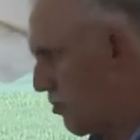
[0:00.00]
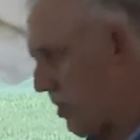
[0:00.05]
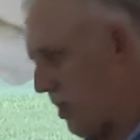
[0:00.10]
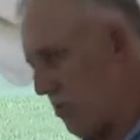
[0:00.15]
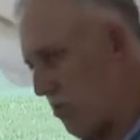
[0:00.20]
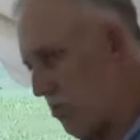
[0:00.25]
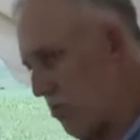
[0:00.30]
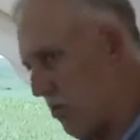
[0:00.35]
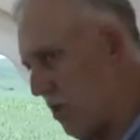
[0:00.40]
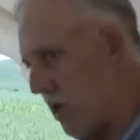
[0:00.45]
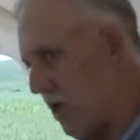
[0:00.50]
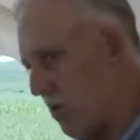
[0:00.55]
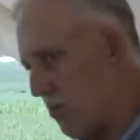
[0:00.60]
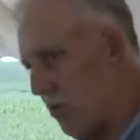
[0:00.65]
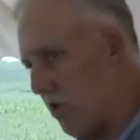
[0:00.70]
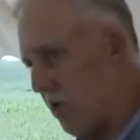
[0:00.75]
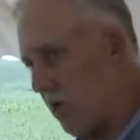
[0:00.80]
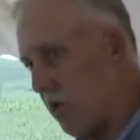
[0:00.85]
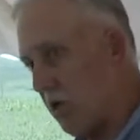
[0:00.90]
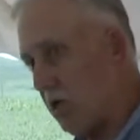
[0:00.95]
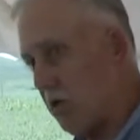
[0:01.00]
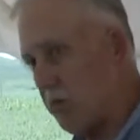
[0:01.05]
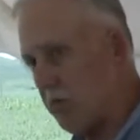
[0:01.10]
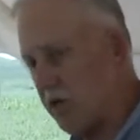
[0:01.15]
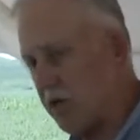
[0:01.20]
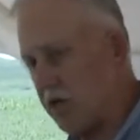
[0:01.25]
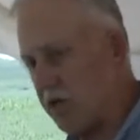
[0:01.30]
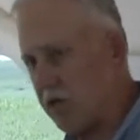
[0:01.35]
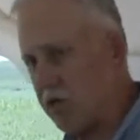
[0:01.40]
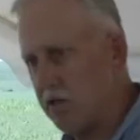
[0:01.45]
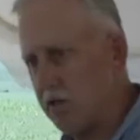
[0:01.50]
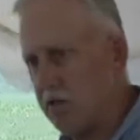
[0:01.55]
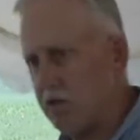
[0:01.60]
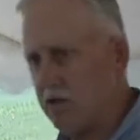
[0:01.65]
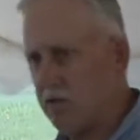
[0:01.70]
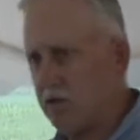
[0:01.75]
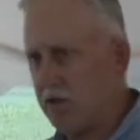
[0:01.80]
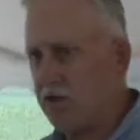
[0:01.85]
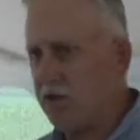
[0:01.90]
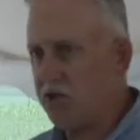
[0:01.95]
Probably rob a little bit
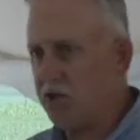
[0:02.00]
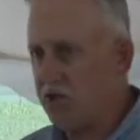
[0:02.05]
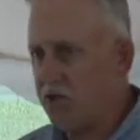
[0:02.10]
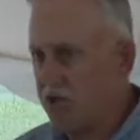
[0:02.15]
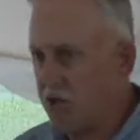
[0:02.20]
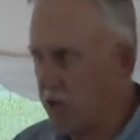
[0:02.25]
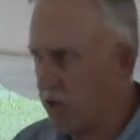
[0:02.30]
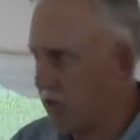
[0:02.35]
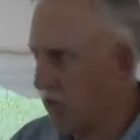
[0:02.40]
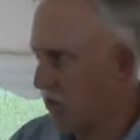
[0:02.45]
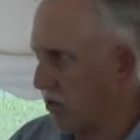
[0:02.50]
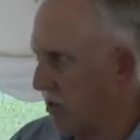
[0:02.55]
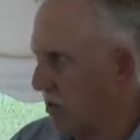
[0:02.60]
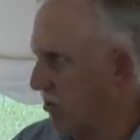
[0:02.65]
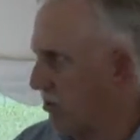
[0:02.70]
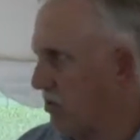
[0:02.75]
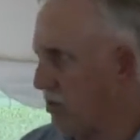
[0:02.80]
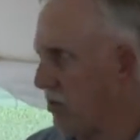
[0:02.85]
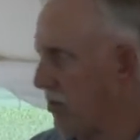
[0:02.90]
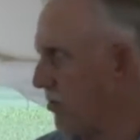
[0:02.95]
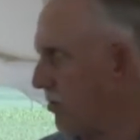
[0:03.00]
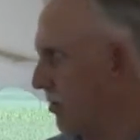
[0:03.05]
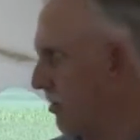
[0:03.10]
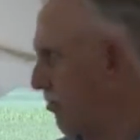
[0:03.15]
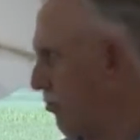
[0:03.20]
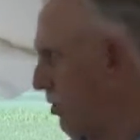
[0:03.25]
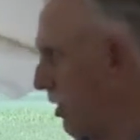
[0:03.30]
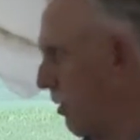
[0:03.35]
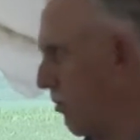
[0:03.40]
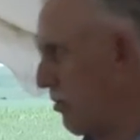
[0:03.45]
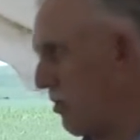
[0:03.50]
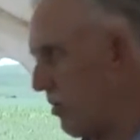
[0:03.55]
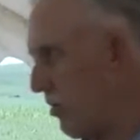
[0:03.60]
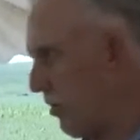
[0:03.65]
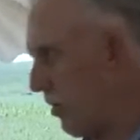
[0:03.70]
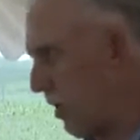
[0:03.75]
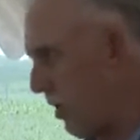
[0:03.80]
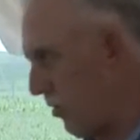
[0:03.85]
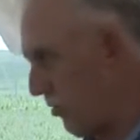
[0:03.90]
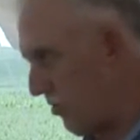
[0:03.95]
each year, and I think you could probably
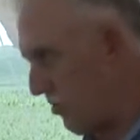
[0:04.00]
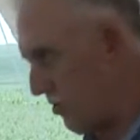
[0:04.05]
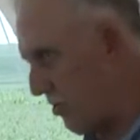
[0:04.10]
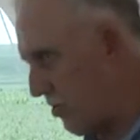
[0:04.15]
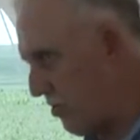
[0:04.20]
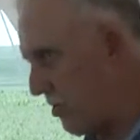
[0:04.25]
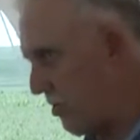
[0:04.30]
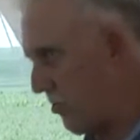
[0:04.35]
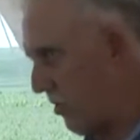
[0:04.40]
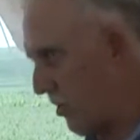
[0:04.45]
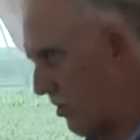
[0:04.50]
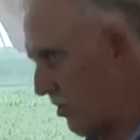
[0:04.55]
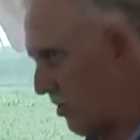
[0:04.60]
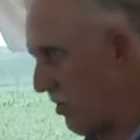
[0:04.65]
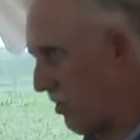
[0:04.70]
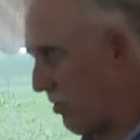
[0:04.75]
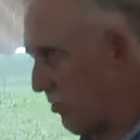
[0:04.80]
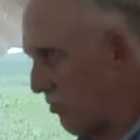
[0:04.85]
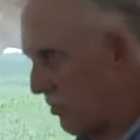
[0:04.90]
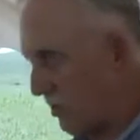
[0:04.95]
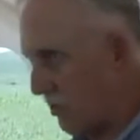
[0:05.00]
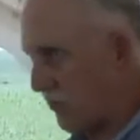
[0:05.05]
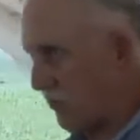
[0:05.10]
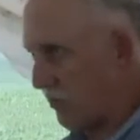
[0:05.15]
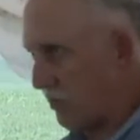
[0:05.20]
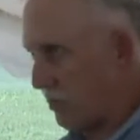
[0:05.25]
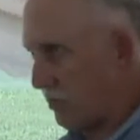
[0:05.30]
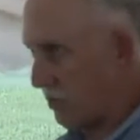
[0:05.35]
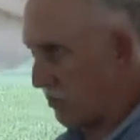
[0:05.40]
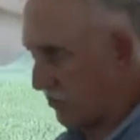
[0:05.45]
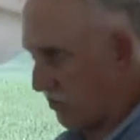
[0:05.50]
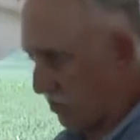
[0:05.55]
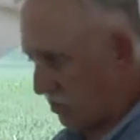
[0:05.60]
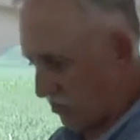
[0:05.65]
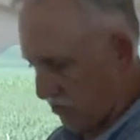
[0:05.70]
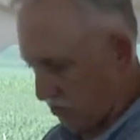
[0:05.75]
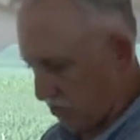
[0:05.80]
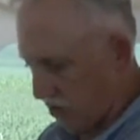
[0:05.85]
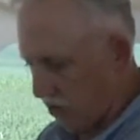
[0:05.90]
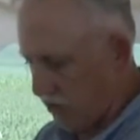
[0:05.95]
go out in just about any wheat field if you
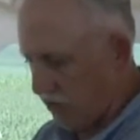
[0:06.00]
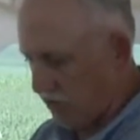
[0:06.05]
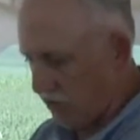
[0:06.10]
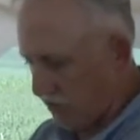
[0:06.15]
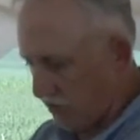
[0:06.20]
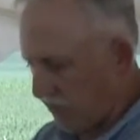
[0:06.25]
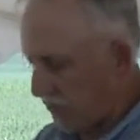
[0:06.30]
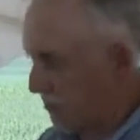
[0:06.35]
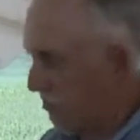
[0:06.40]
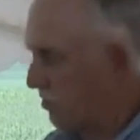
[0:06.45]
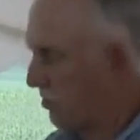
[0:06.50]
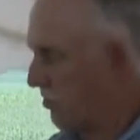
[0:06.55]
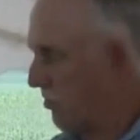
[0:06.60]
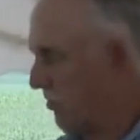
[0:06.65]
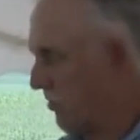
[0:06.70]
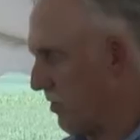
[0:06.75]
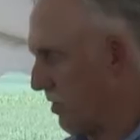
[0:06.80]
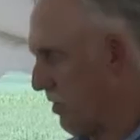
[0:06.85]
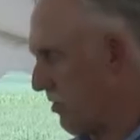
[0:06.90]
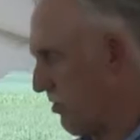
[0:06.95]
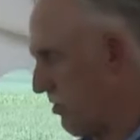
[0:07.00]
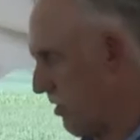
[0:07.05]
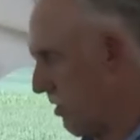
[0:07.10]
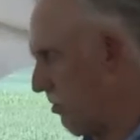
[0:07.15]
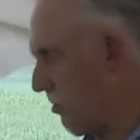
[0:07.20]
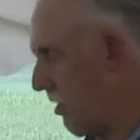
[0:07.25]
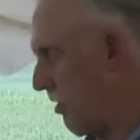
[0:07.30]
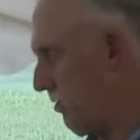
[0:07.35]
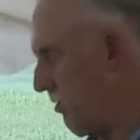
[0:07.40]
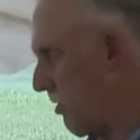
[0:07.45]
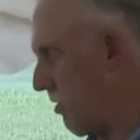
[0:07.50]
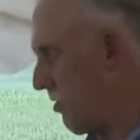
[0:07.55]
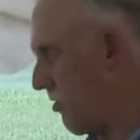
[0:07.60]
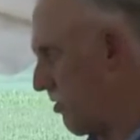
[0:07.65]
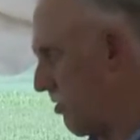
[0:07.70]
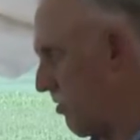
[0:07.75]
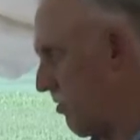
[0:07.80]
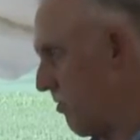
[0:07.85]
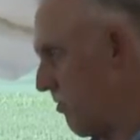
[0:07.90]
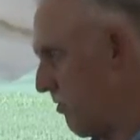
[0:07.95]
looked hard enough and you could find some
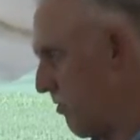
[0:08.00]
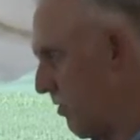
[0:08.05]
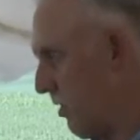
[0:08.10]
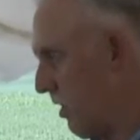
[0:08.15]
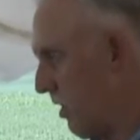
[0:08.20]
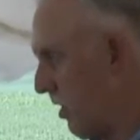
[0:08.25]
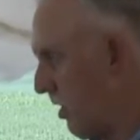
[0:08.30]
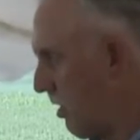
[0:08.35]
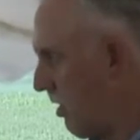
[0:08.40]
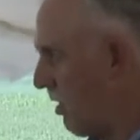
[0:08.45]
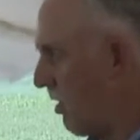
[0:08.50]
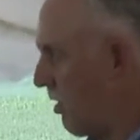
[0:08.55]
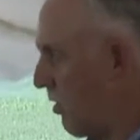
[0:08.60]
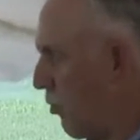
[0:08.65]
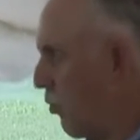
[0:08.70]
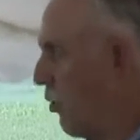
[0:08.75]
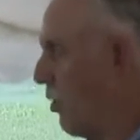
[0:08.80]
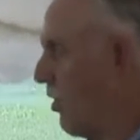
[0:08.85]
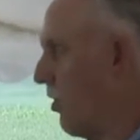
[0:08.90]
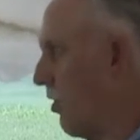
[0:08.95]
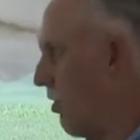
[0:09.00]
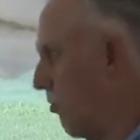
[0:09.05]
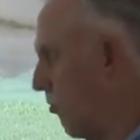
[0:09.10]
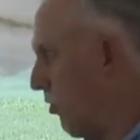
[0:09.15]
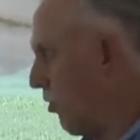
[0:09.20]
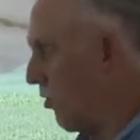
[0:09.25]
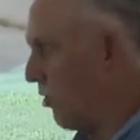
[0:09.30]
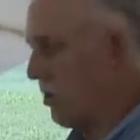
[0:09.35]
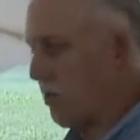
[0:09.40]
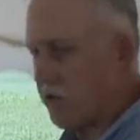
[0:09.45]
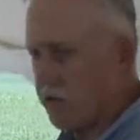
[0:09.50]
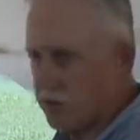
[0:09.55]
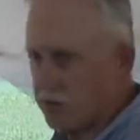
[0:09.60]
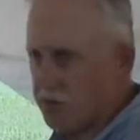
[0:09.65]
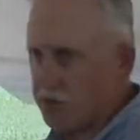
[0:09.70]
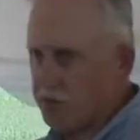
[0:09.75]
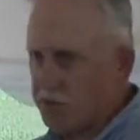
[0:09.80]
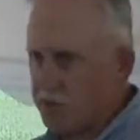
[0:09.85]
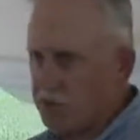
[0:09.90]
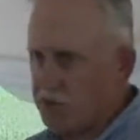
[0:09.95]
evidence of one or more of the
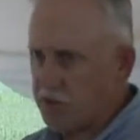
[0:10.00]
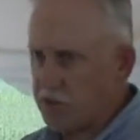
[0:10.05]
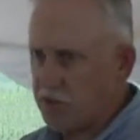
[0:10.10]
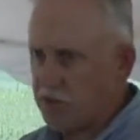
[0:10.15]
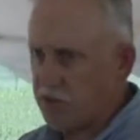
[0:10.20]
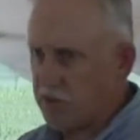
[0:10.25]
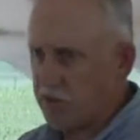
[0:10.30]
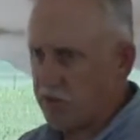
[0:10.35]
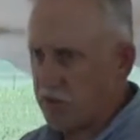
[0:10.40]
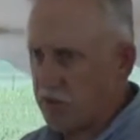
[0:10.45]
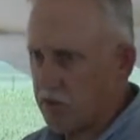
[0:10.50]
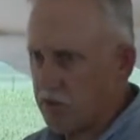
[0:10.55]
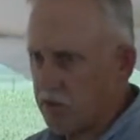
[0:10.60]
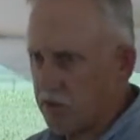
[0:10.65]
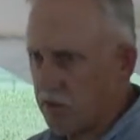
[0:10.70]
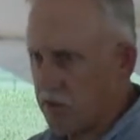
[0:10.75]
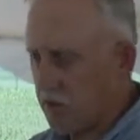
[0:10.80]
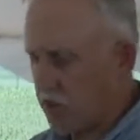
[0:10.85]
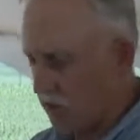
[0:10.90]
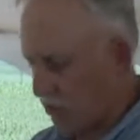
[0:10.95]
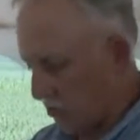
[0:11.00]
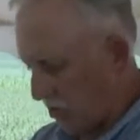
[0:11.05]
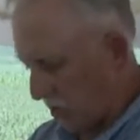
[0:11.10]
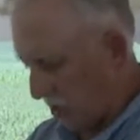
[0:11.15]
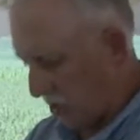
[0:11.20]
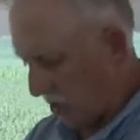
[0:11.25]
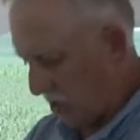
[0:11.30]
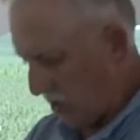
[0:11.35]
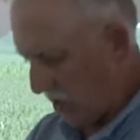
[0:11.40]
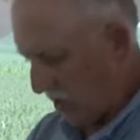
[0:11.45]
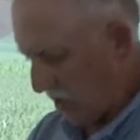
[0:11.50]
species of root and crown rot.